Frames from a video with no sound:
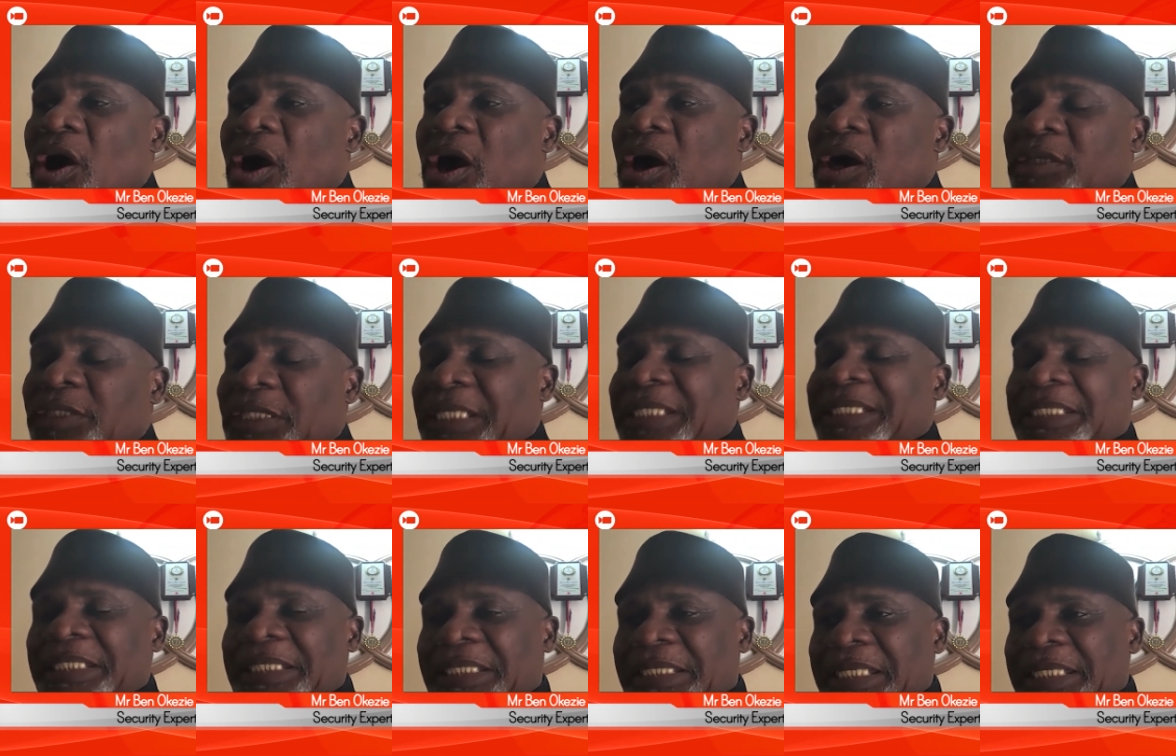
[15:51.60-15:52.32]
the
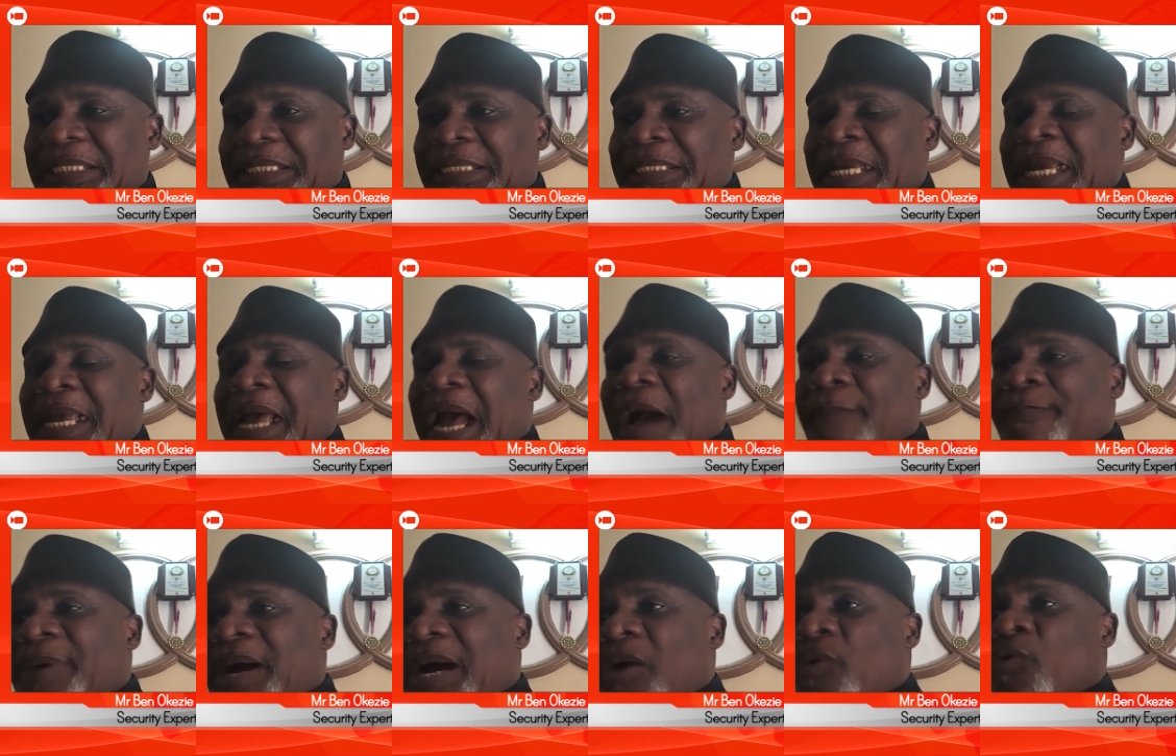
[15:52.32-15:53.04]
details
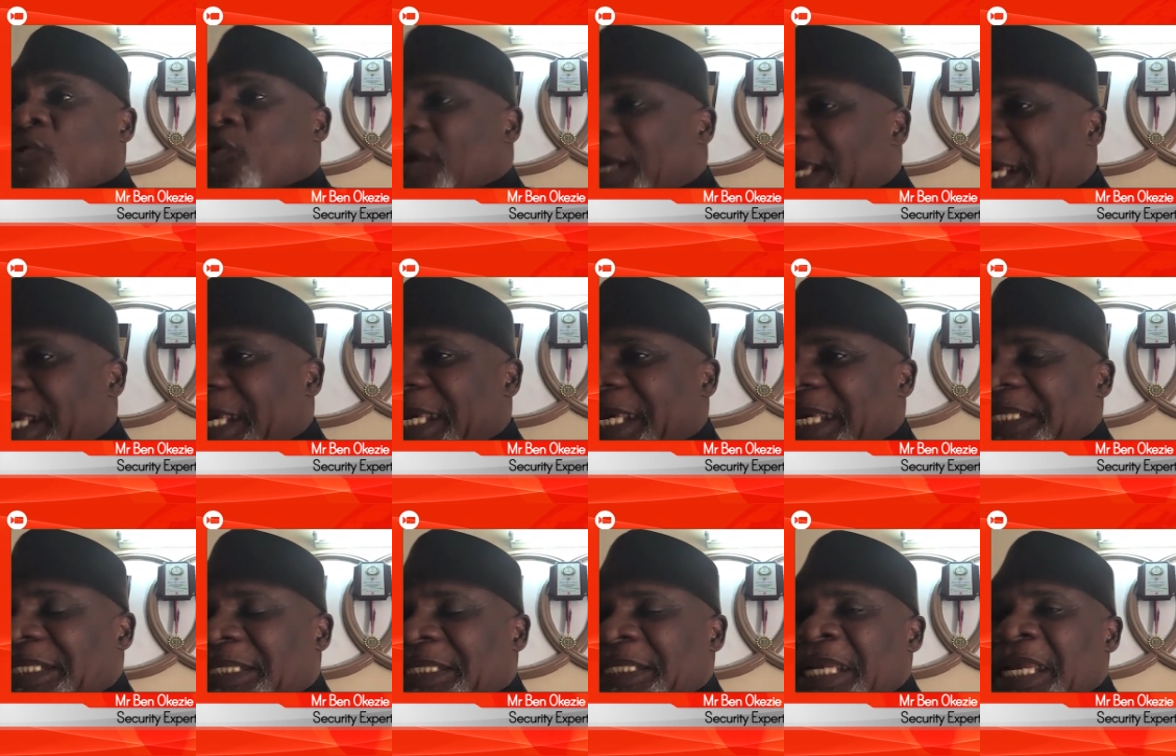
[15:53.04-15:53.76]
about who he
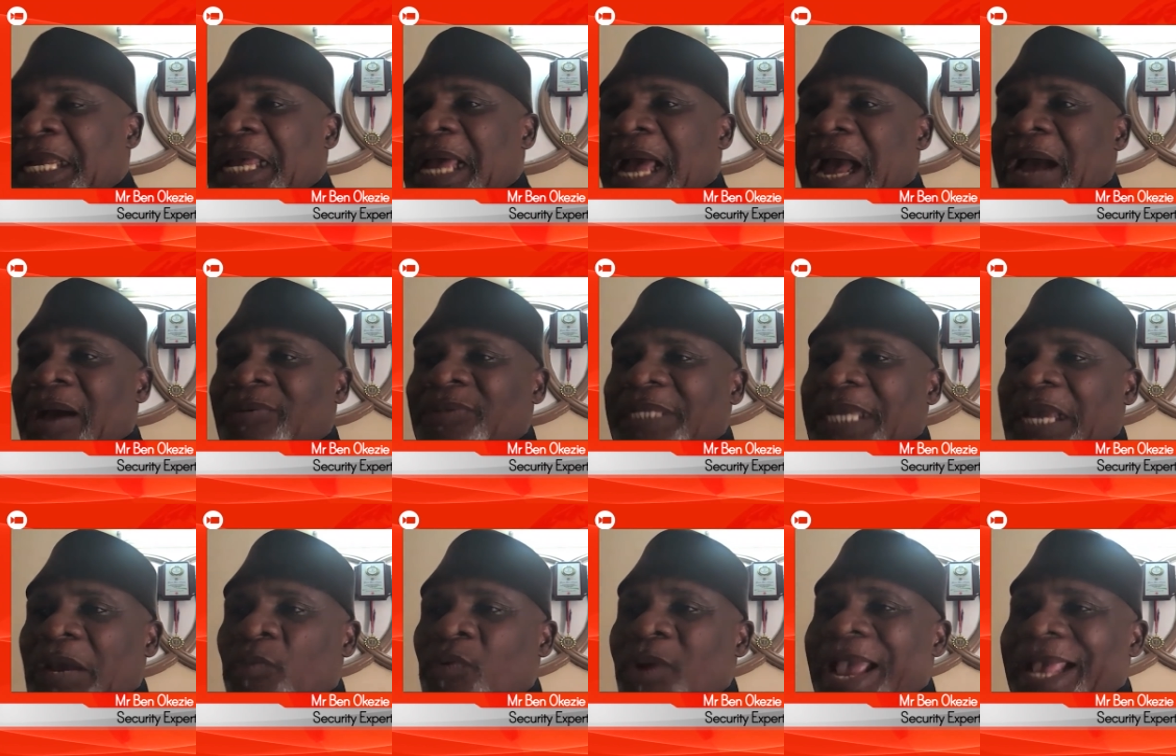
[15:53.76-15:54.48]
is and
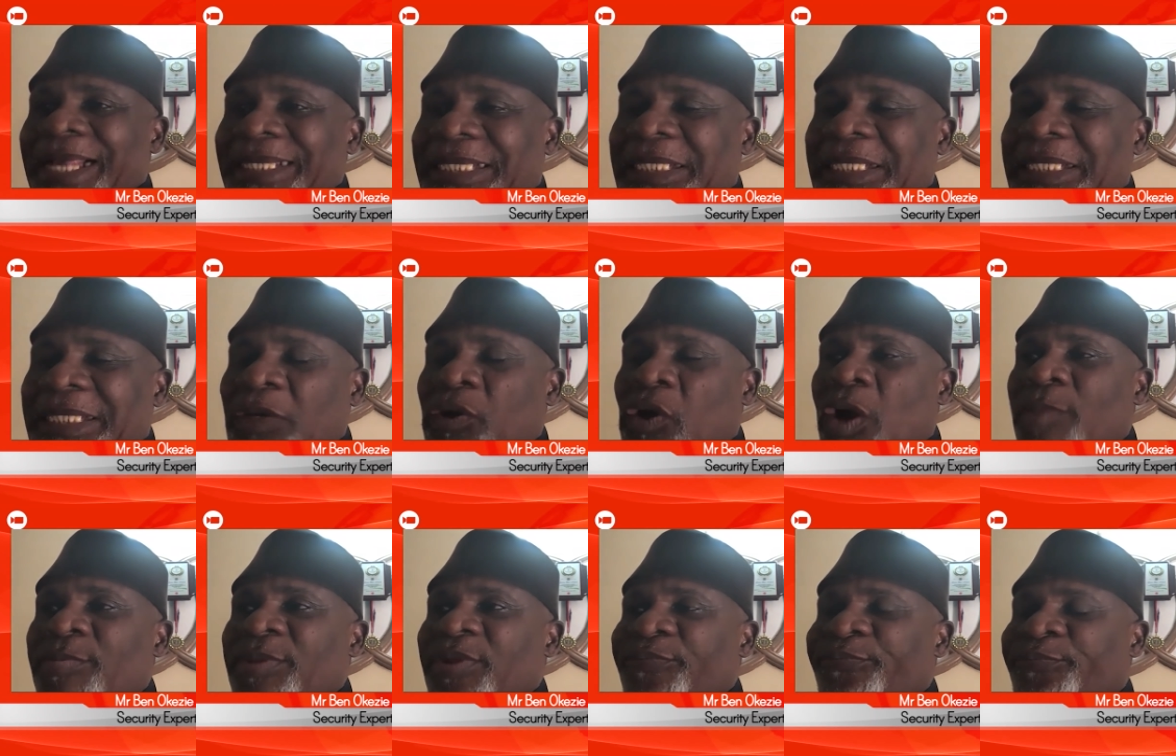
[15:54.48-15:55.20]
uh, where is he
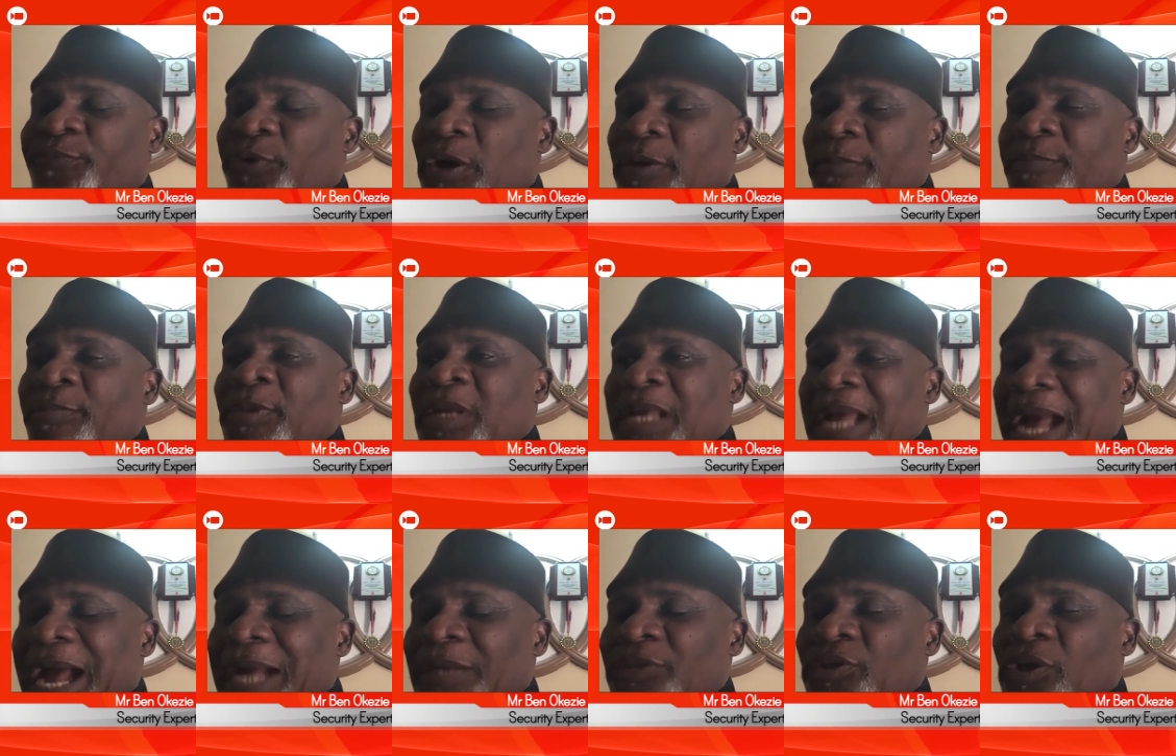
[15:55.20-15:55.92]
coming from
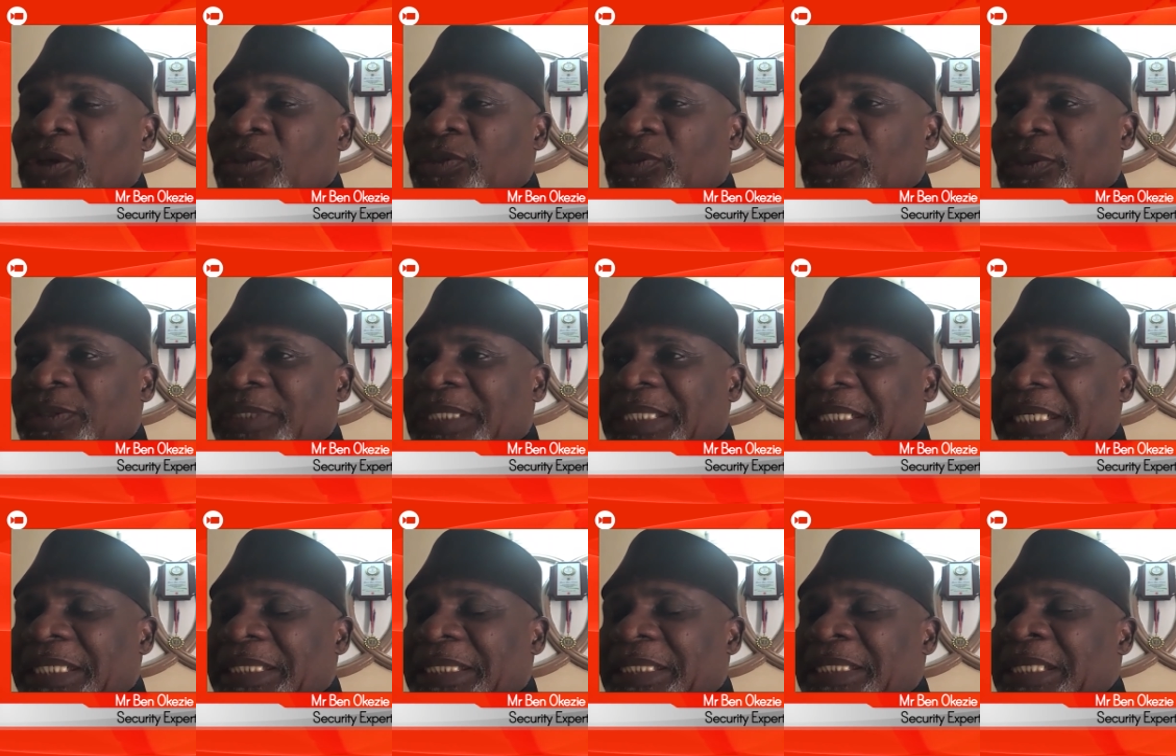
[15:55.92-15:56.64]
and all
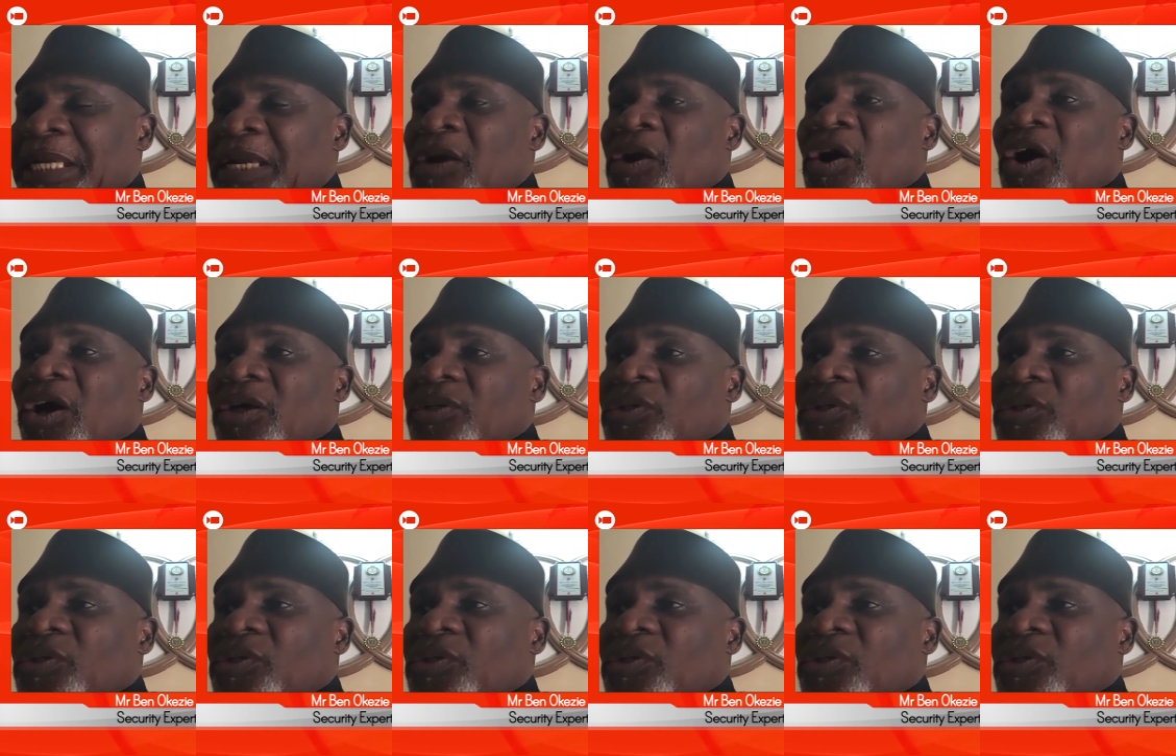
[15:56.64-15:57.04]
those things.